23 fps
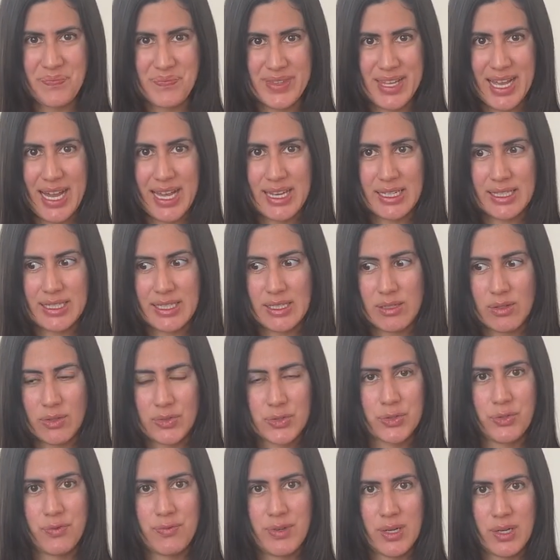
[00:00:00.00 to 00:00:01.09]
And he
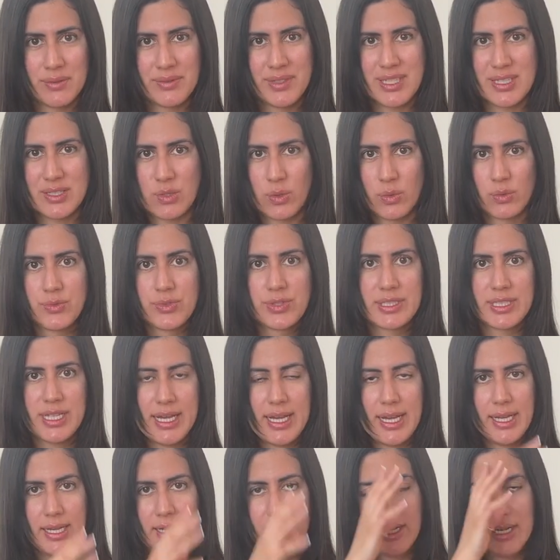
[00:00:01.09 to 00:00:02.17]
also found his own
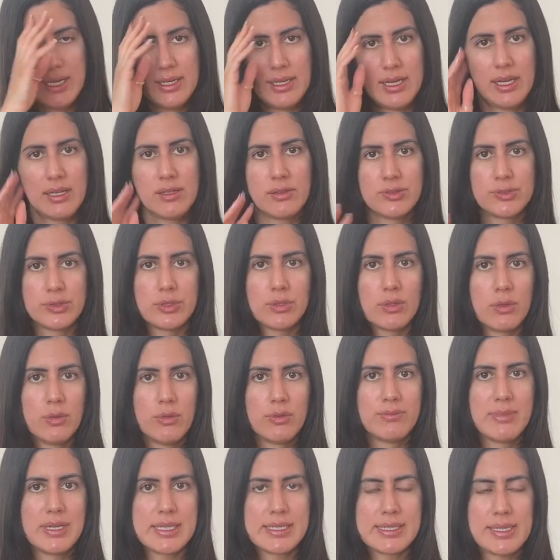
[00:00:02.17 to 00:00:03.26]
style, and I also include
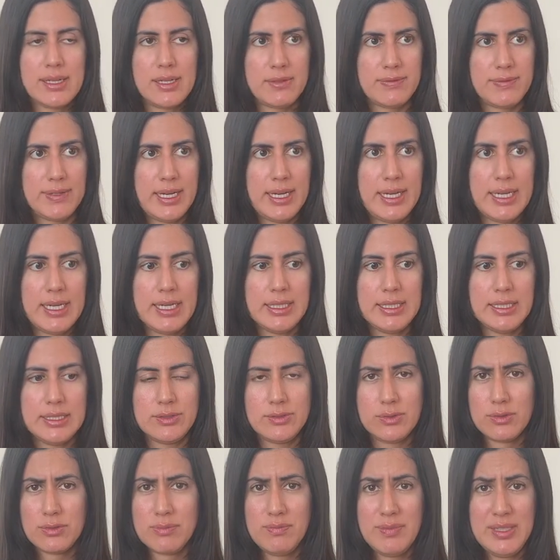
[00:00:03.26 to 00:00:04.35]
myself. I it
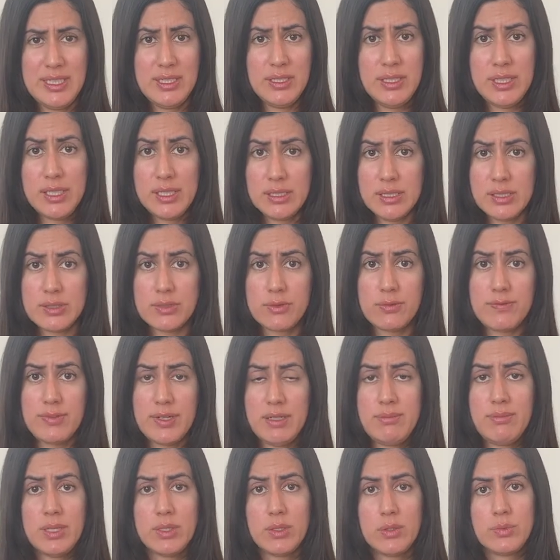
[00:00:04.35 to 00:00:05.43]
took me years to find
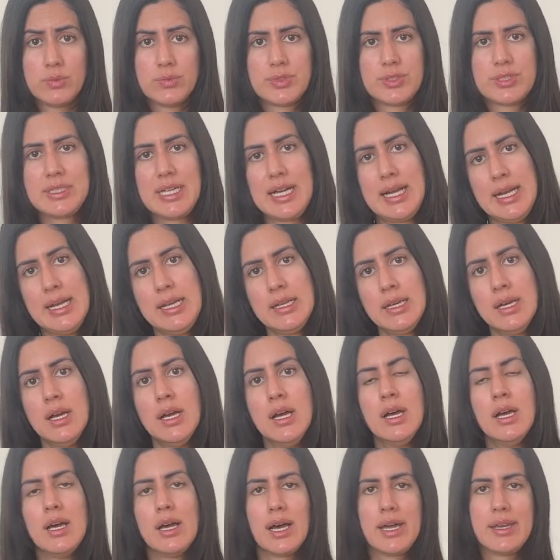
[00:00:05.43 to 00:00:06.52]
my own style,
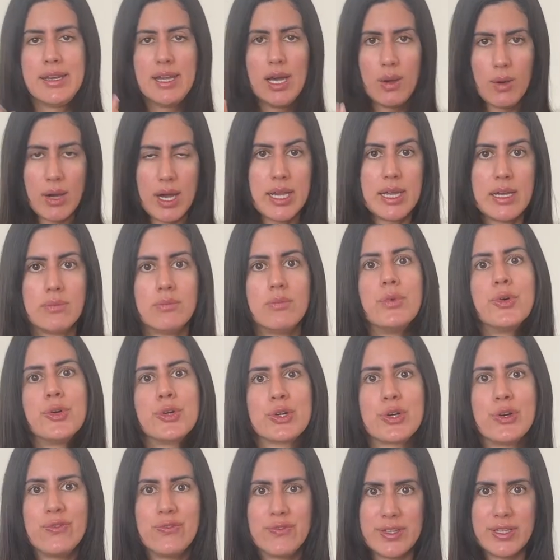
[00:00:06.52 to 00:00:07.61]
and now I am more
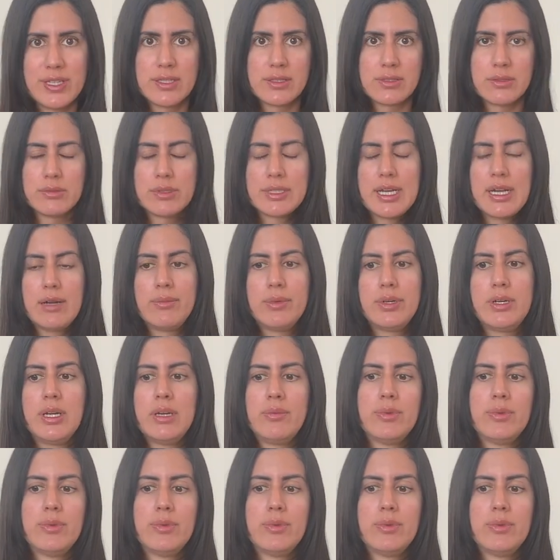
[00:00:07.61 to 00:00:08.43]
confident on camera.